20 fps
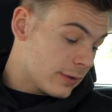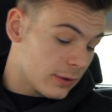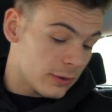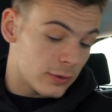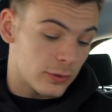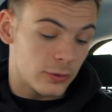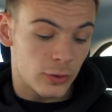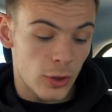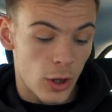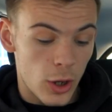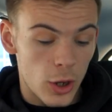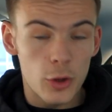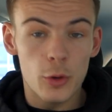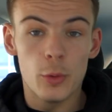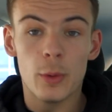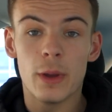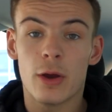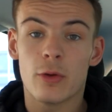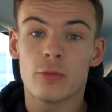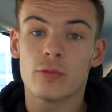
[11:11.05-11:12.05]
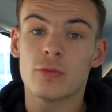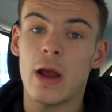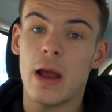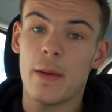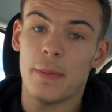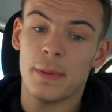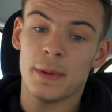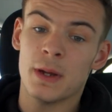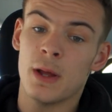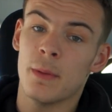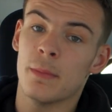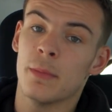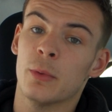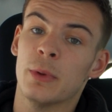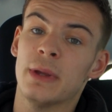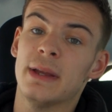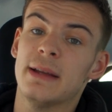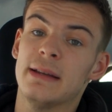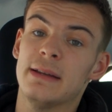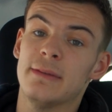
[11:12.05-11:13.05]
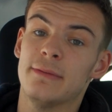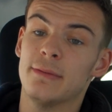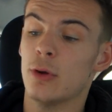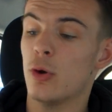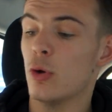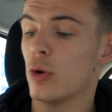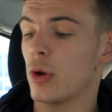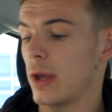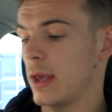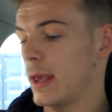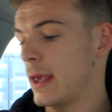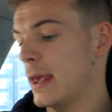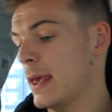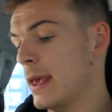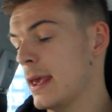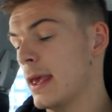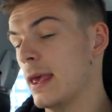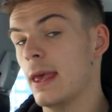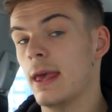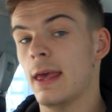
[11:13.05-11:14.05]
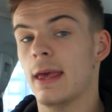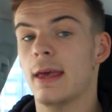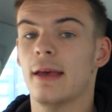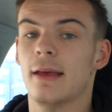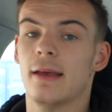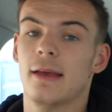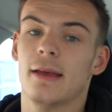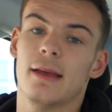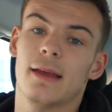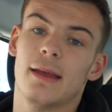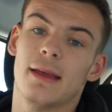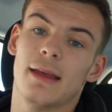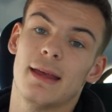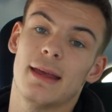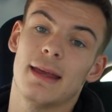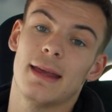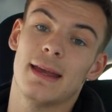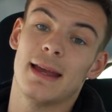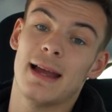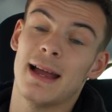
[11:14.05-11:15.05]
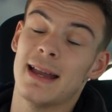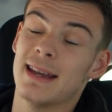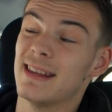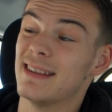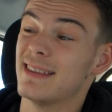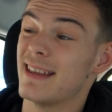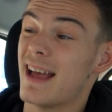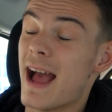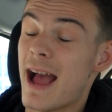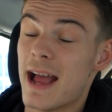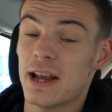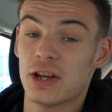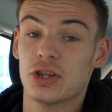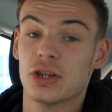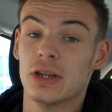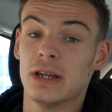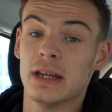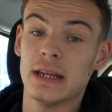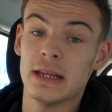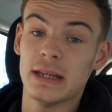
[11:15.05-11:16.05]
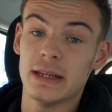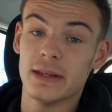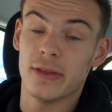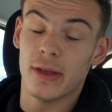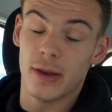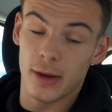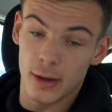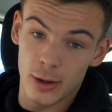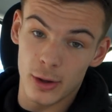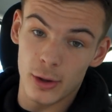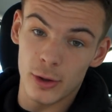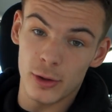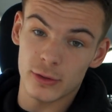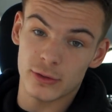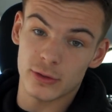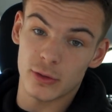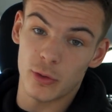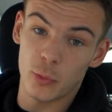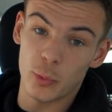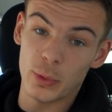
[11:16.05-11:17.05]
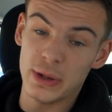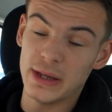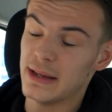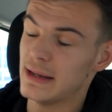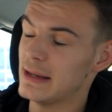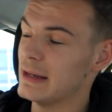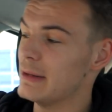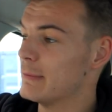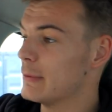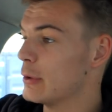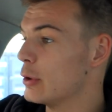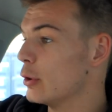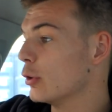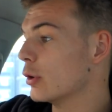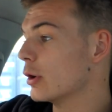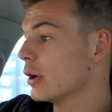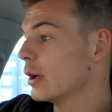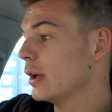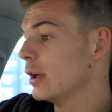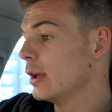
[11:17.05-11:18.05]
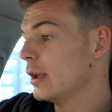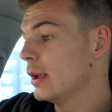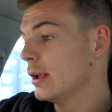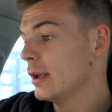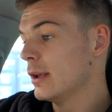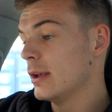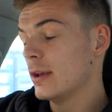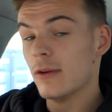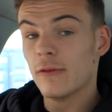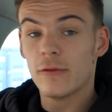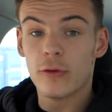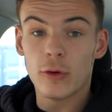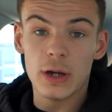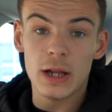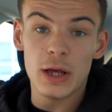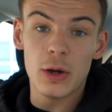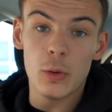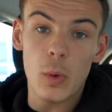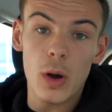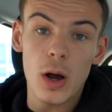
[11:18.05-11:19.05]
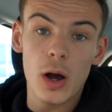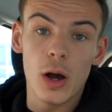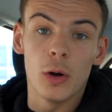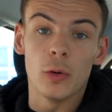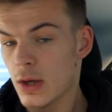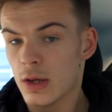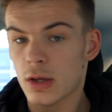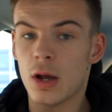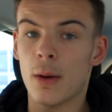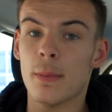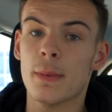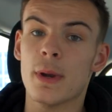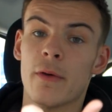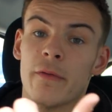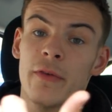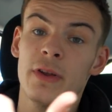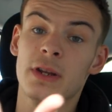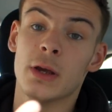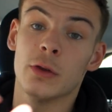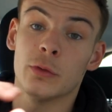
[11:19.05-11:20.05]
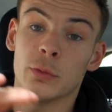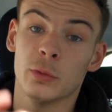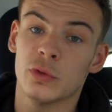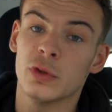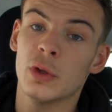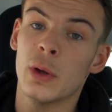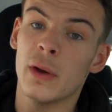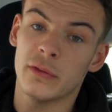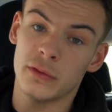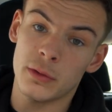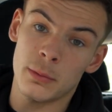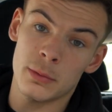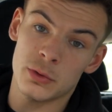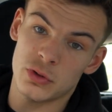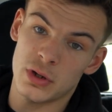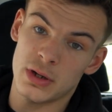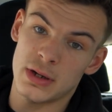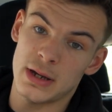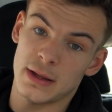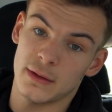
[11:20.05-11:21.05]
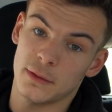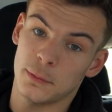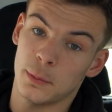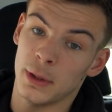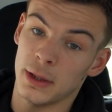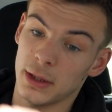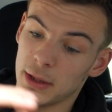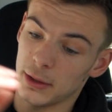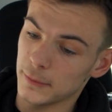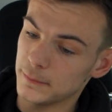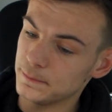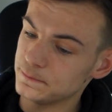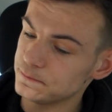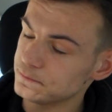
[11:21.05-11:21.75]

So we are wrapping up the weekly vlog here. And it's actually the last weekly vlog for a little while. Coming up videos, we'll still have Summer Shredding next week.